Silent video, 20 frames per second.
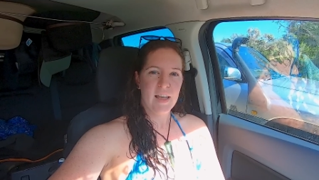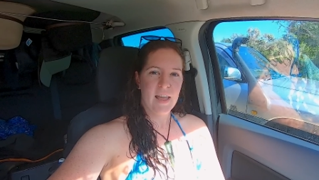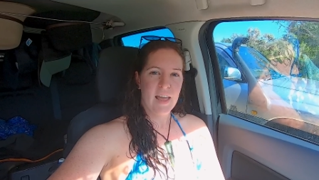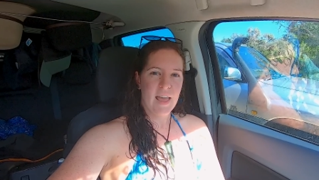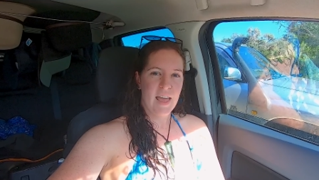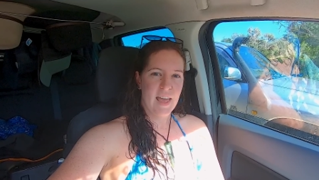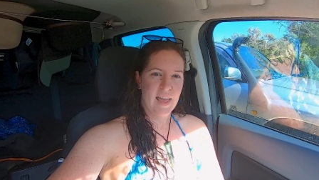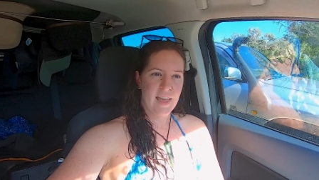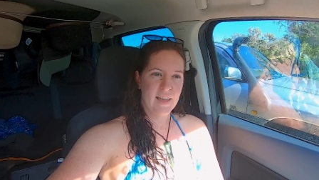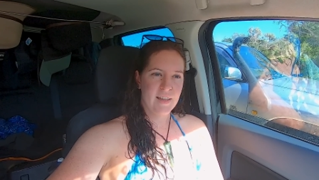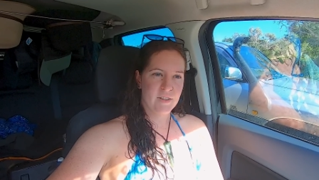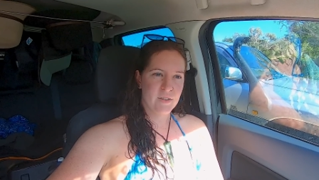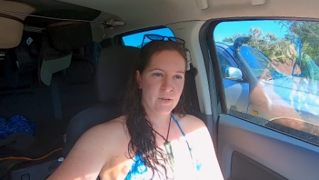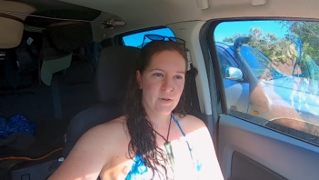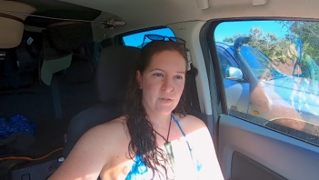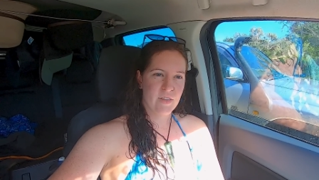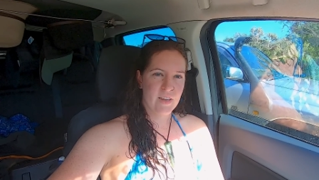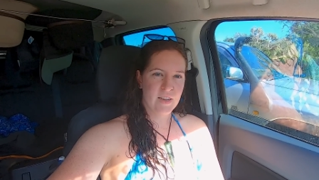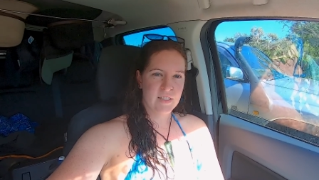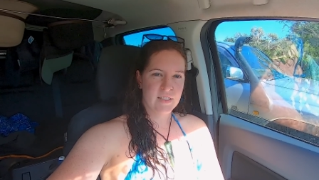and do
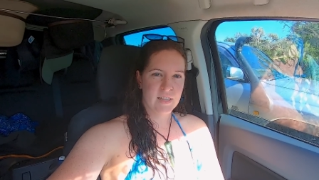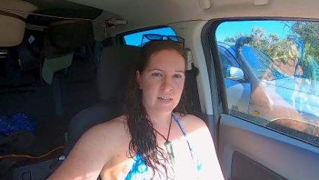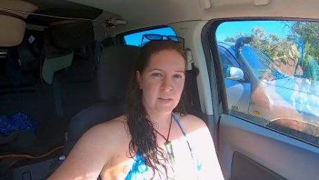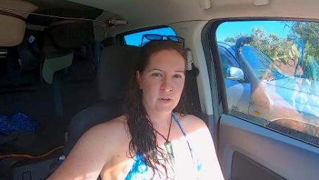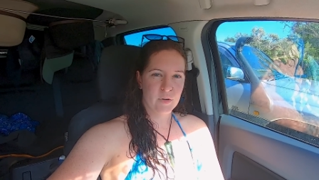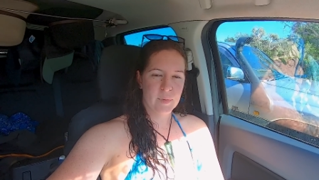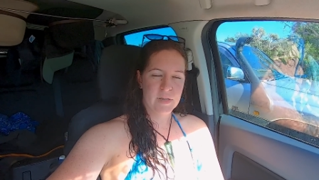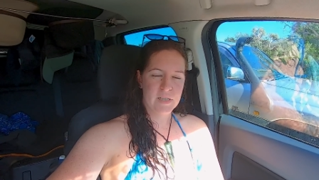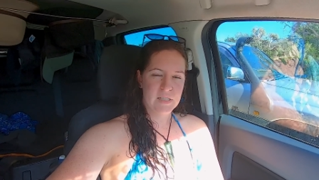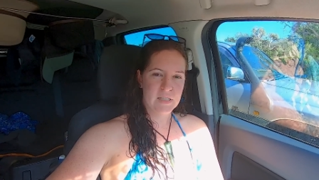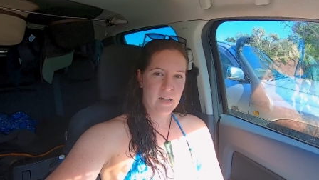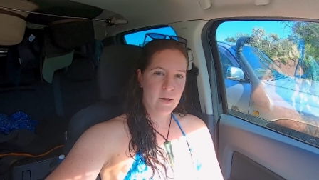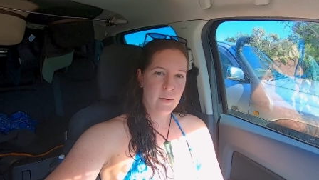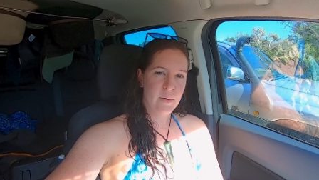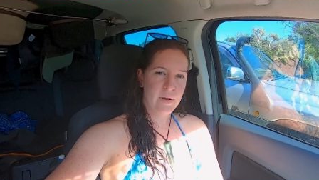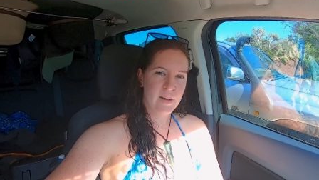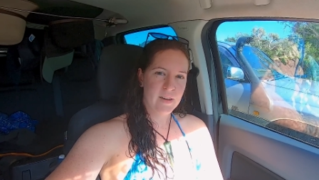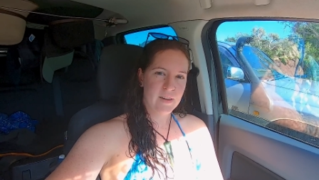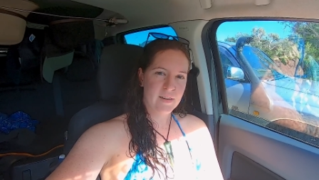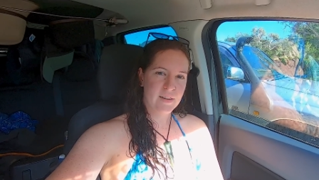things a little bit
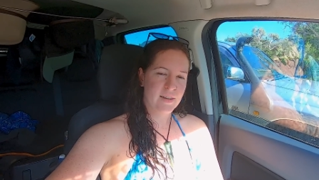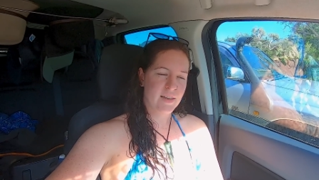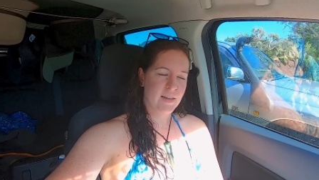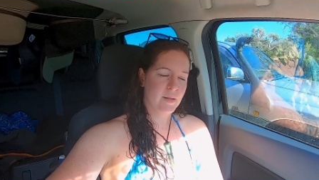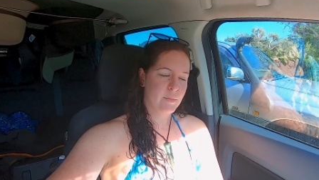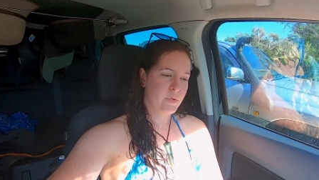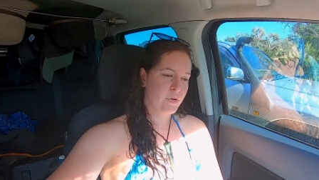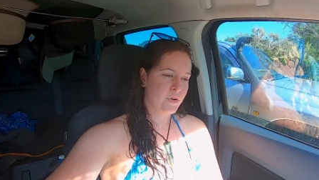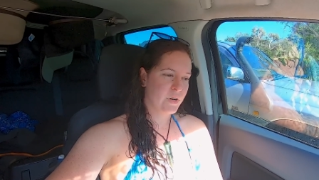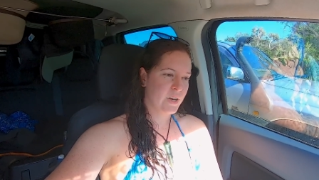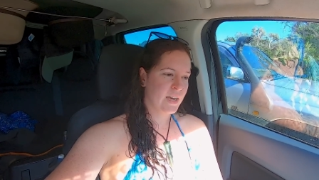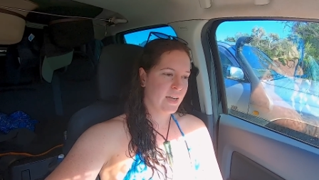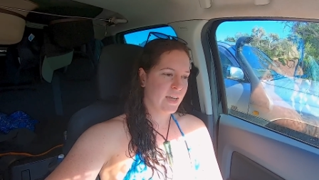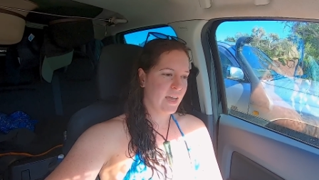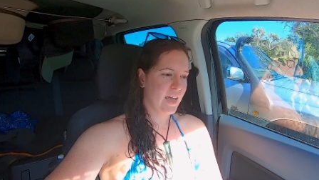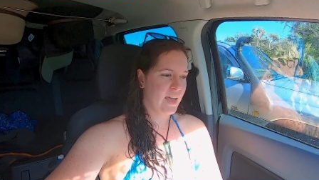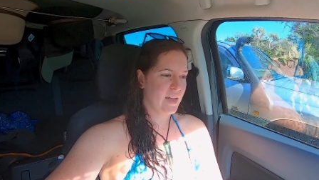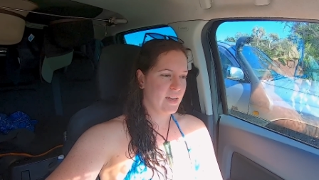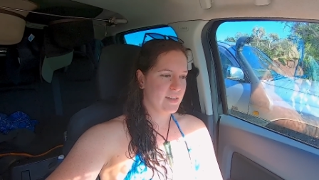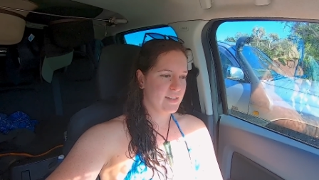slower in the morning
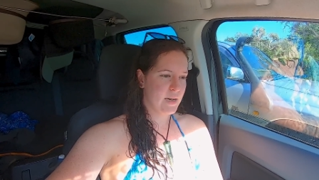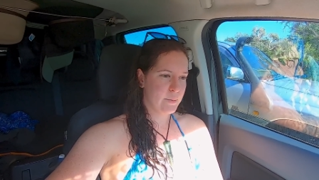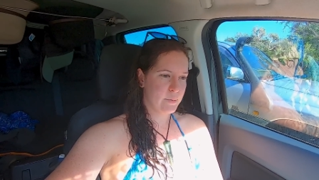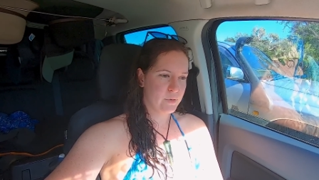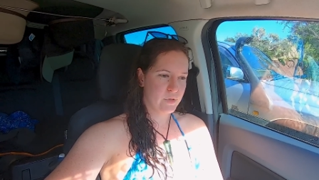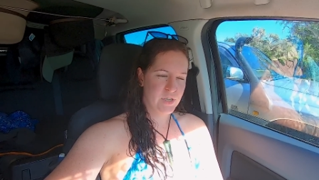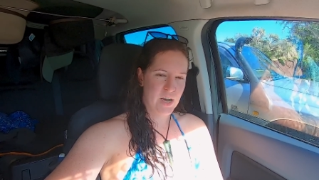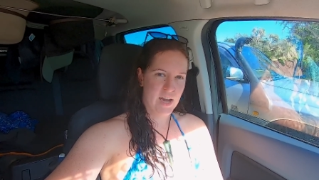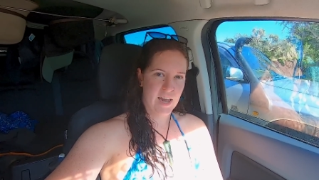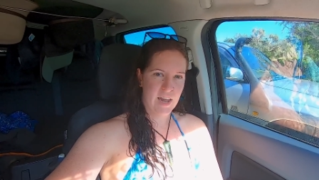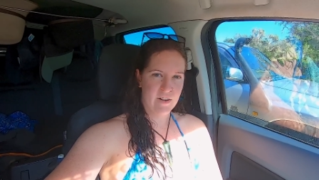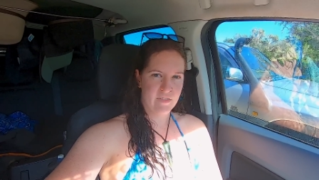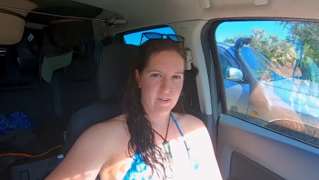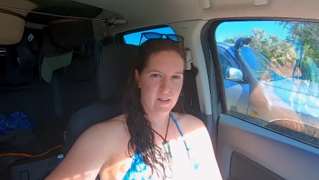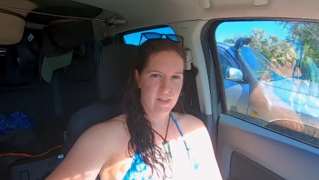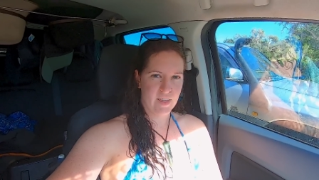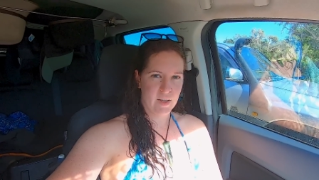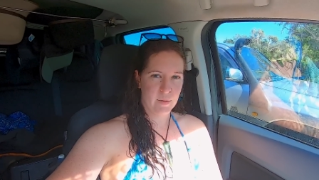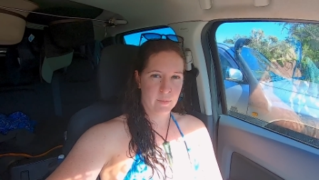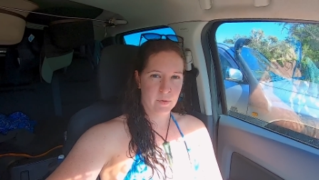and double check
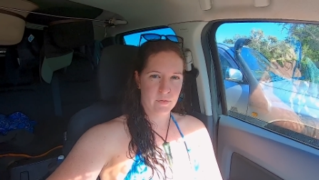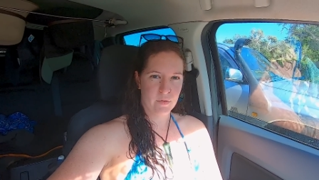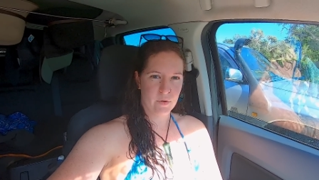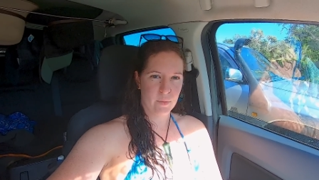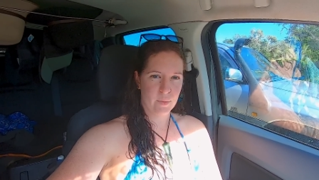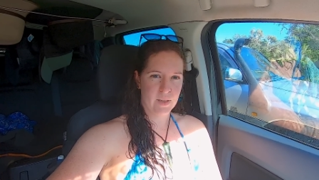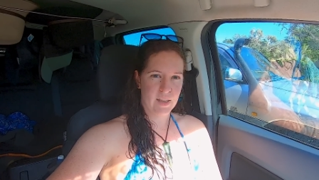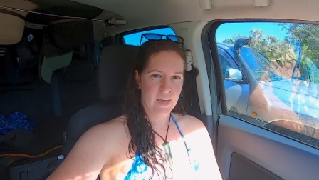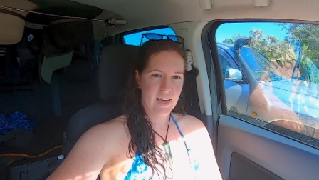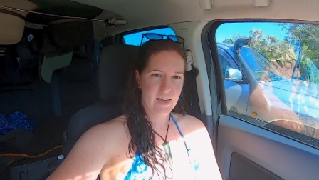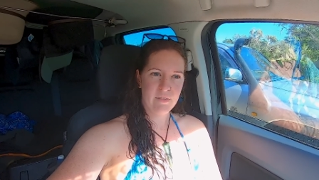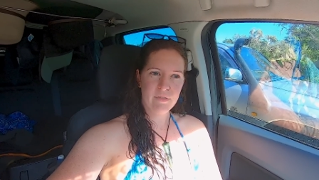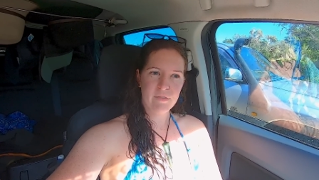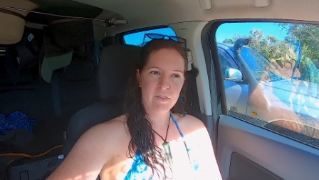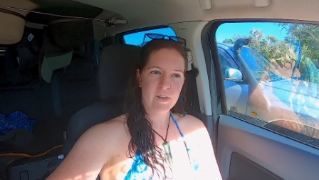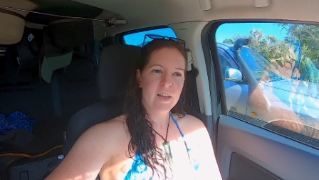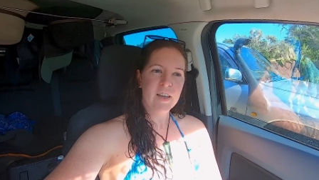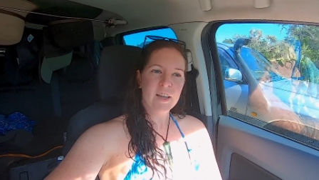everything before we leave.